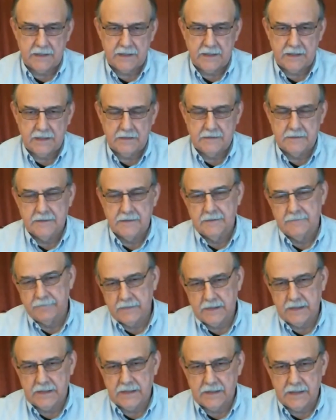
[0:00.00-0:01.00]
and
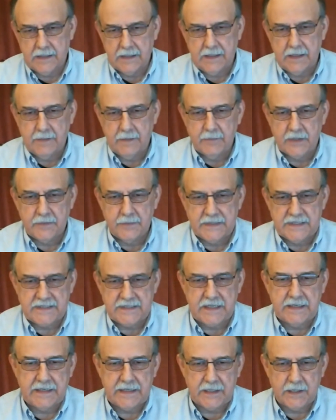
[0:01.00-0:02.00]
I'm going to be
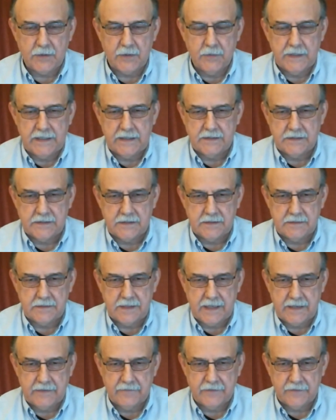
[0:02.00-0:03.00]
sending it away to
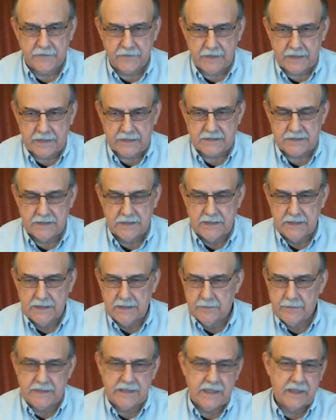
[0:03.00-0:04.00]
have it fixed.
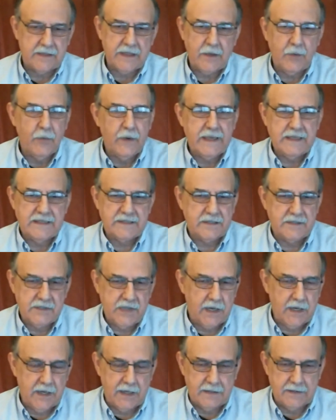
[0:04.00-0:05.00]
But that thing weighs a
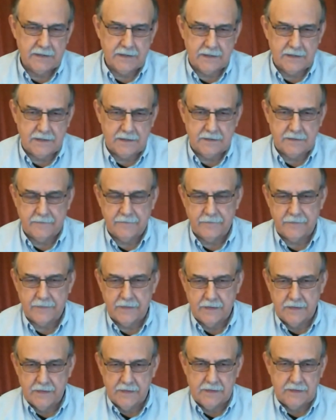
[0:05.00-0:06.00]
ton.
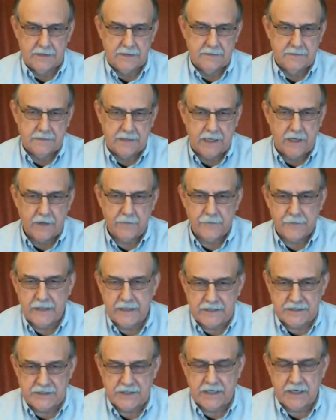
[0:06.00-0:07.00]
Alfred
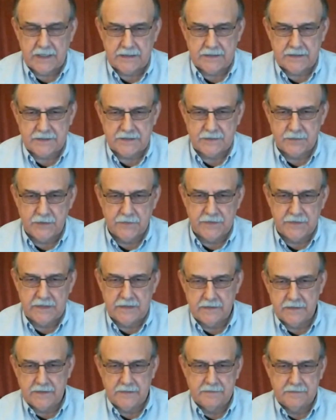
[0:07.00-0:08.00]
Hitchcock, there's a movie,
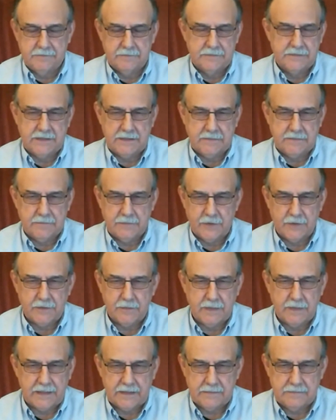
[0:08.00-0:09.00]
Murder
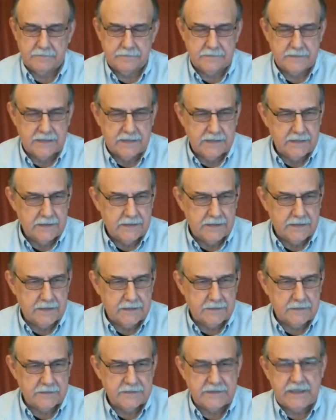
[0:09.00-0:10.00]
by
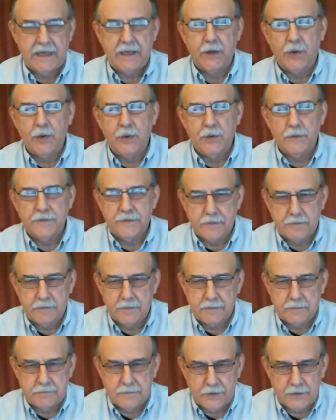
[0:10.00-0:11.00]
Dial O
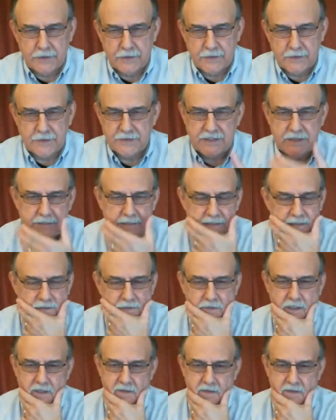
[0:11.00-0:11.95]
for Murder or something to that